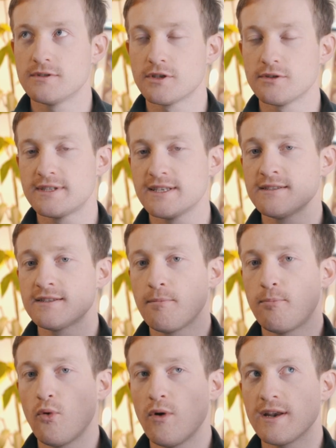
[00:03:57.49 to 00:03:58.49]
So since the
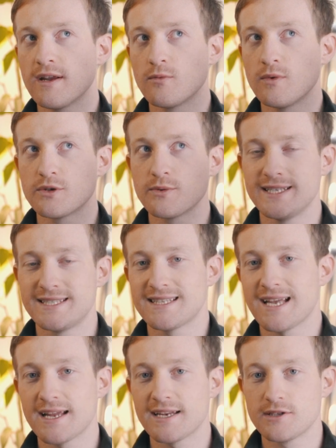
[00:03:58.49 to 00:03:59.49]
point in which we
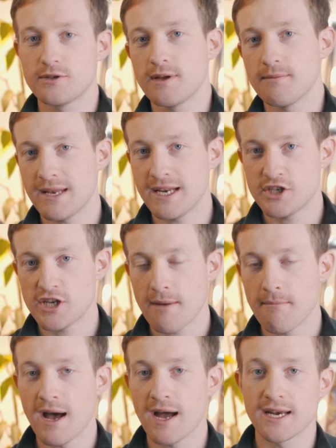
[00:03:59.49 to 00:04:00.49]
started doing
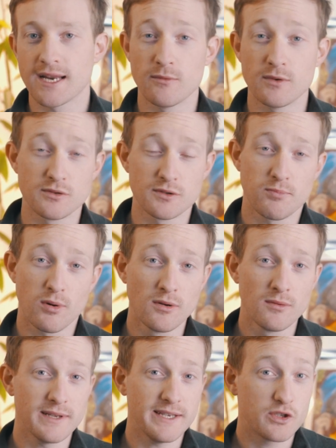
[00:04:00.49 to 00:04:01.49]
ManyChat marketing, which was
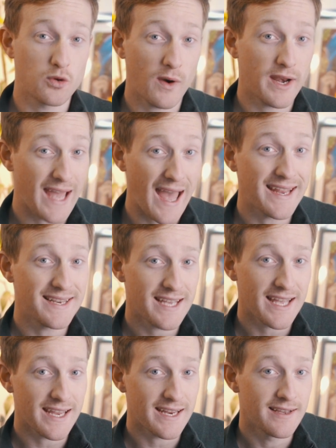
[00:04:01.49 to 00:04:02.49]
probably
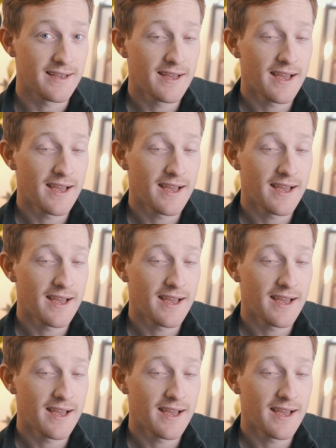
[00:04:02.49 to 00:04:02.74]
2018,